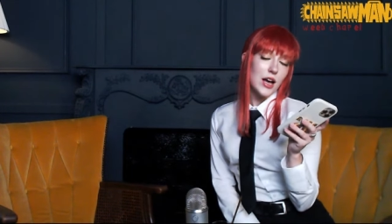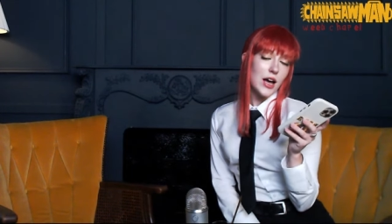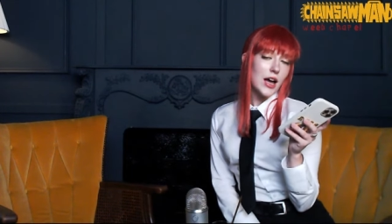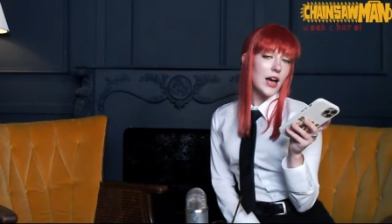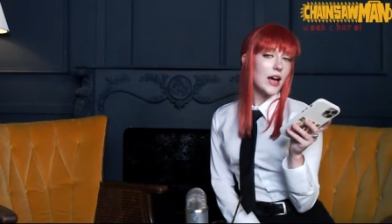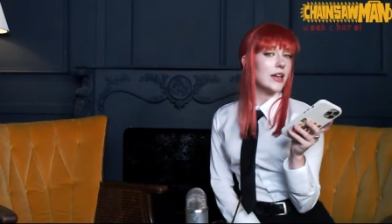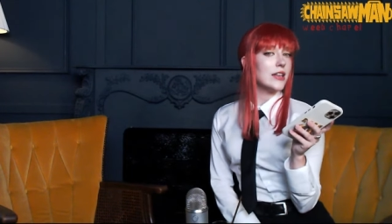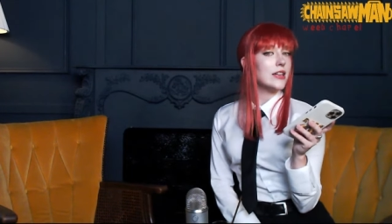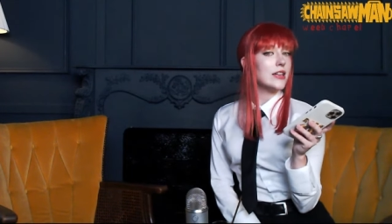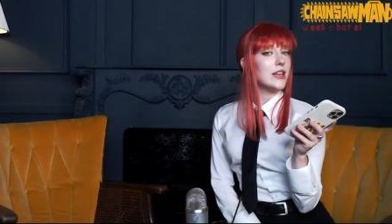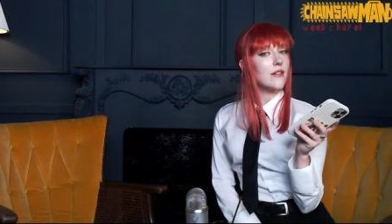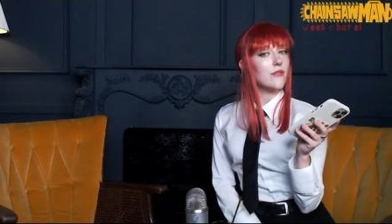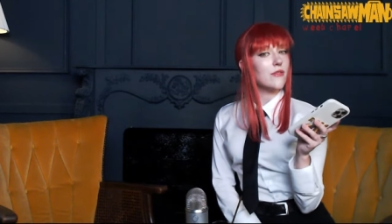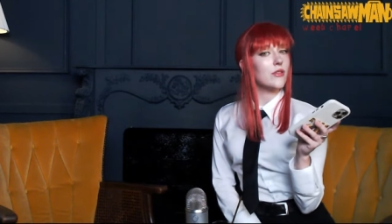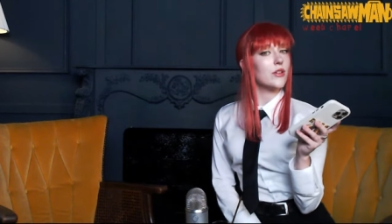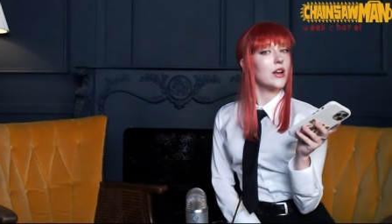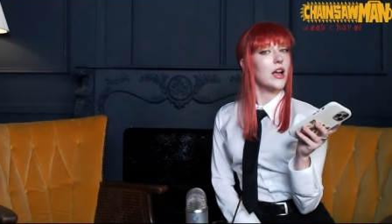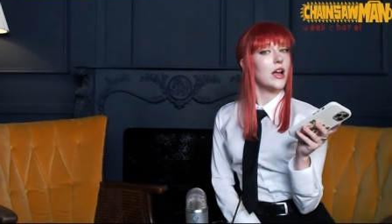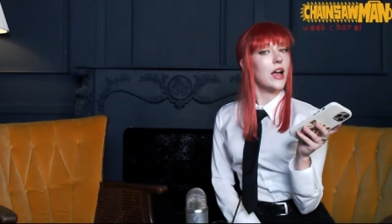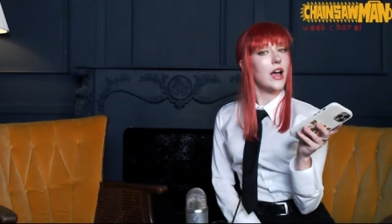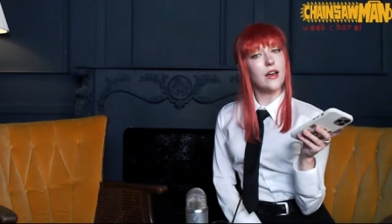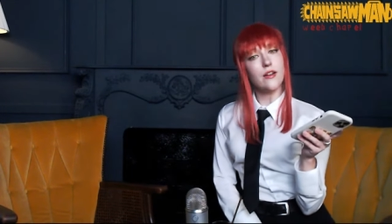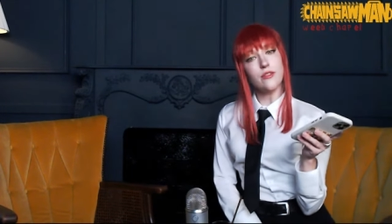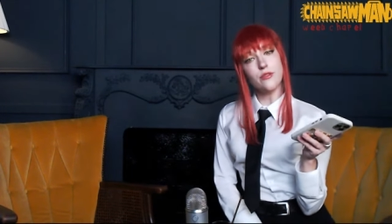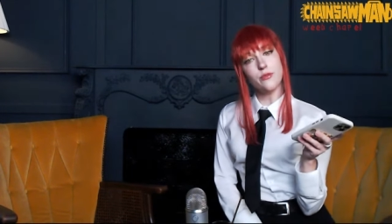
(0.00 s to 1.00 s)
I never
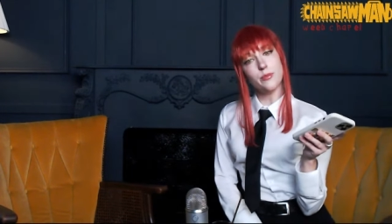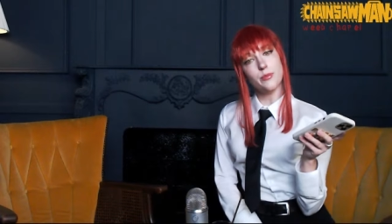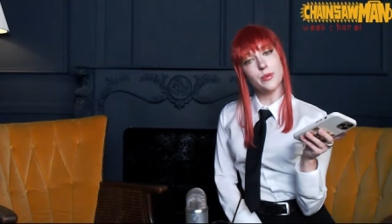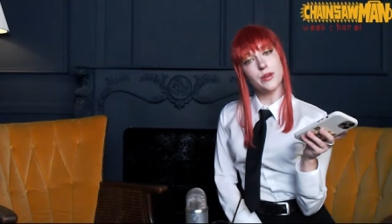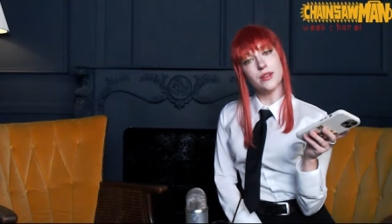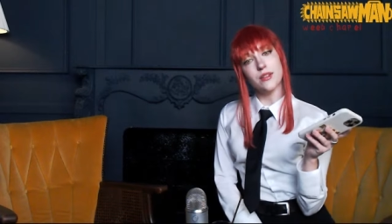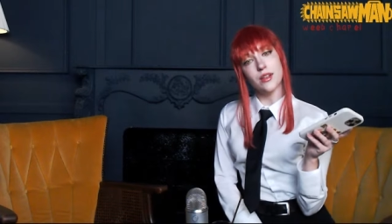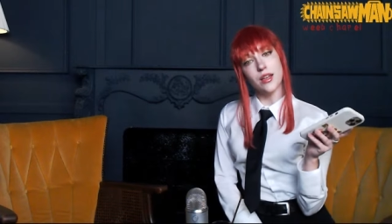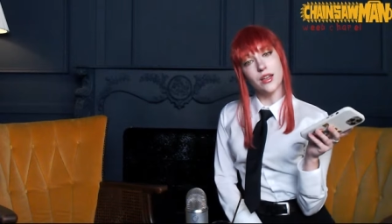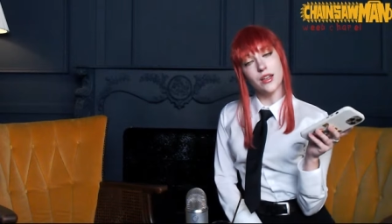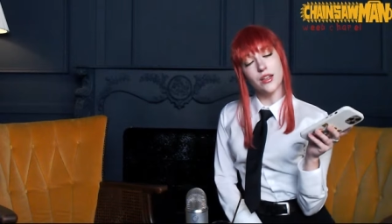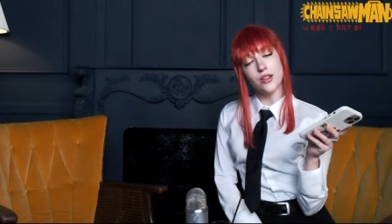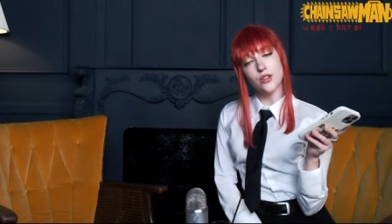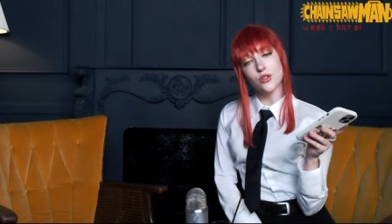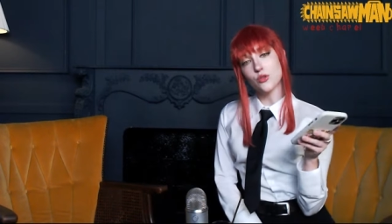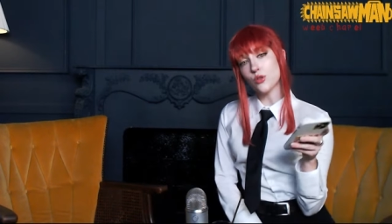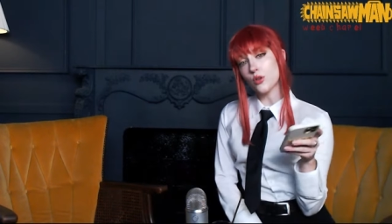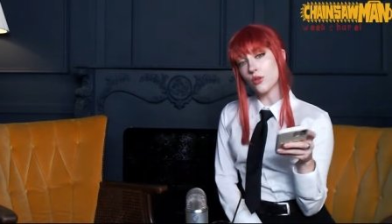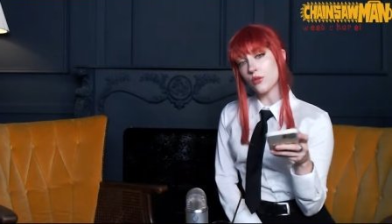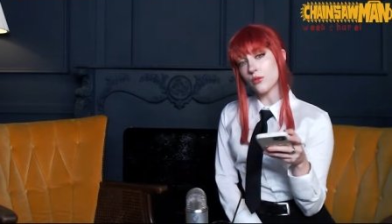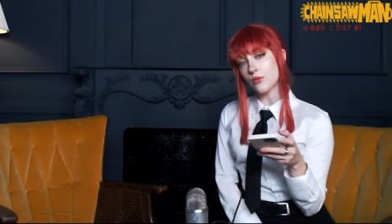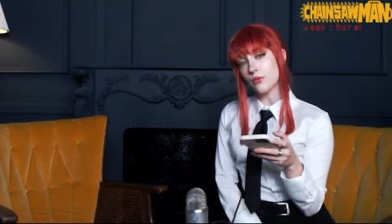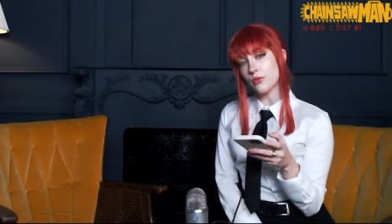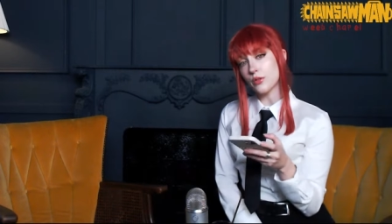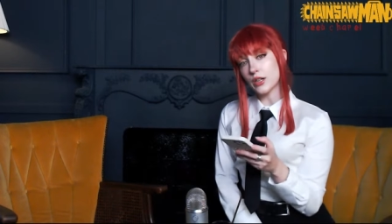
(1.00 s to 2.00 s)
have been a
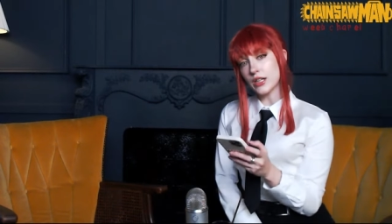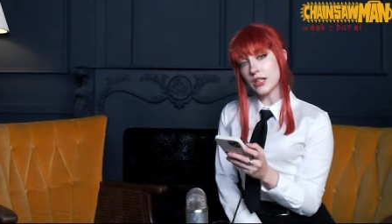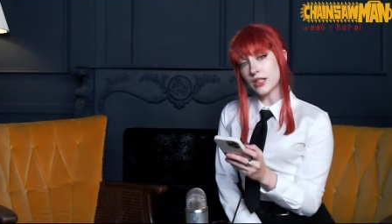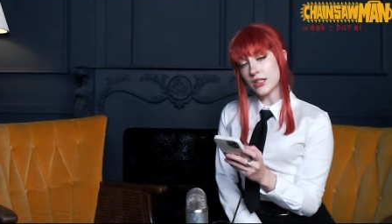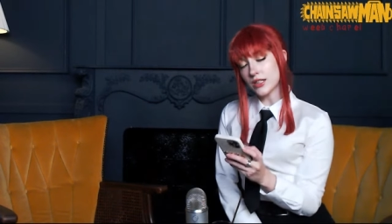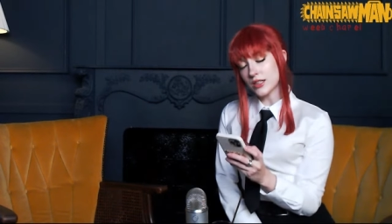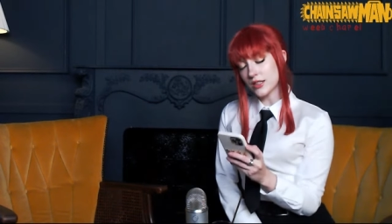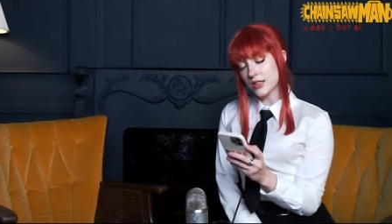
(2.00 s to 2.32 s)
control freak.